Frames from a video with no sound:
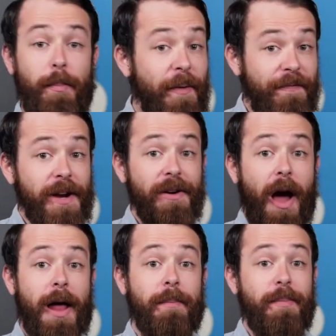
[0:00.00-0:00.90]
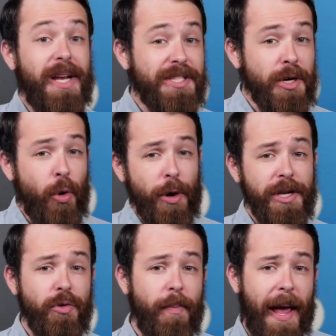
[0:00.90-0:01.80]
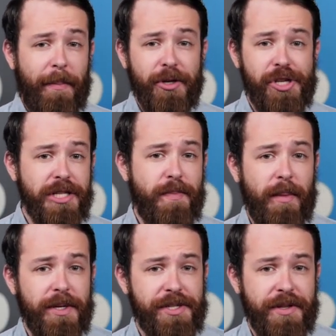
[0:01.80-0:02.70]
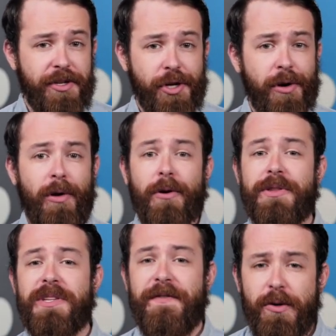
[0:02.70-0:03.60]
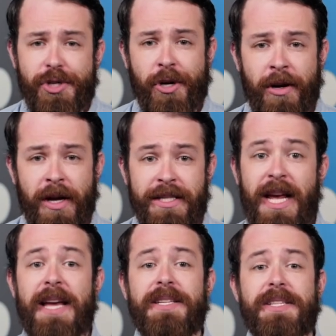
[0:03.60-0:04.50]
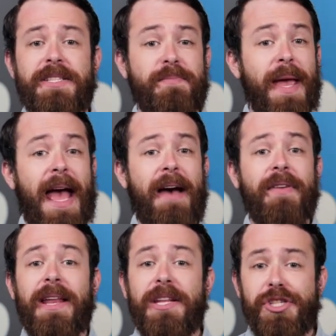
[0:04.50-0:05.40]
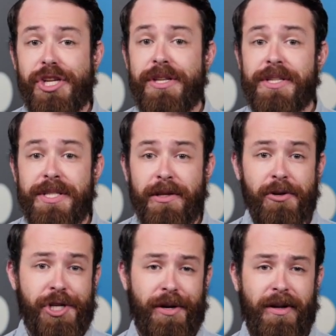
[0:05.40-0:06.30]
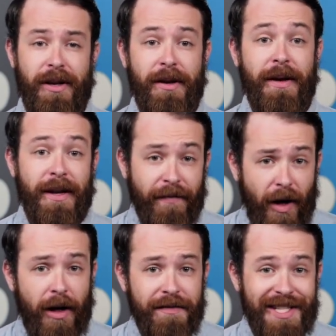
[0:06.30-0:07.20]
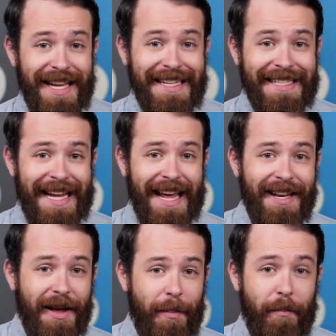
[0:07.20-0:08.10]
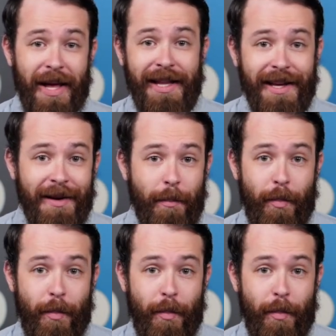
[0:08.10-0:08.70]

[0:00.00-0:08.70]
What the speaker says: But fear not, because according to a paper just published in the journal Earth's Future, scientists may have an ingenious solution. It involves 10 million